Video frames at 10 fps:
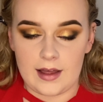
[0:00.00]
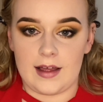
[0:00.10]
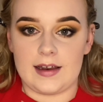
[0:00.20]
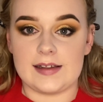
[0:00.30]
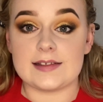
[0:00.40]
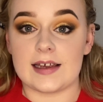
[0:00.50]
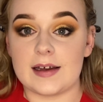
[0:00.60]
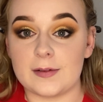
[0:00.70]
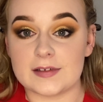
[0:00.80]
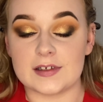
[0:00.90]
I did say
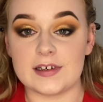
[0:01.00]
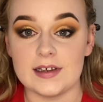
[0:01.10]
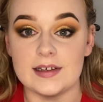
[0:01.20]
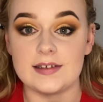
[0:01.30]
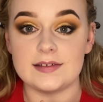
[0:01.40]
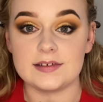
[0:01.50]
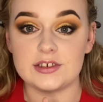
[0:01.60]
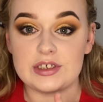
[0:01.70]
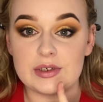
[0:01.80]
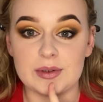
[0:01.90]
I was going to
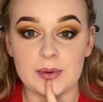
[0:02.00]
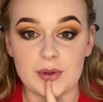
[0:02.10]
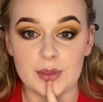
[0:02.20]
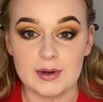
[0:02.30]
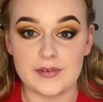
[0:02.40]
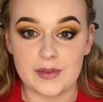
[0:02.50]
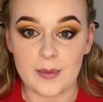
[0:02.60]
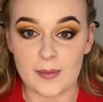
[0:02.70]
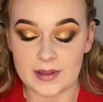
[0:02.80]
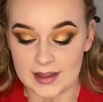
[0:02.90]
show you all 3 of them
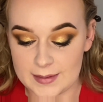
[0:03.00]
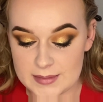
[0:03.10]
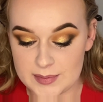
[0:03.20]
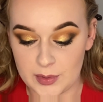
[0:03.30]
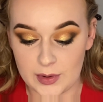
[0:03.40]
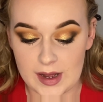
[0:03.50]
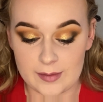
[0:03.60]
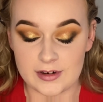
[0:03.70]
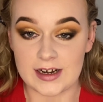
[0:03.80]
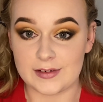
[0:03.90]
on my lips, but
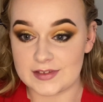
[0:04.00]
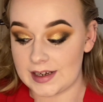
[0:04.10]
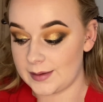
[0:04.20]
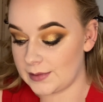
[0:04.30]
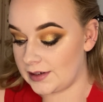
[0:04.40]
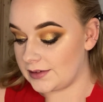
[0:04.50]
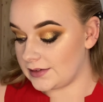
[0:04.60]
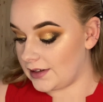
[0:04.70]
I'm running out of time now.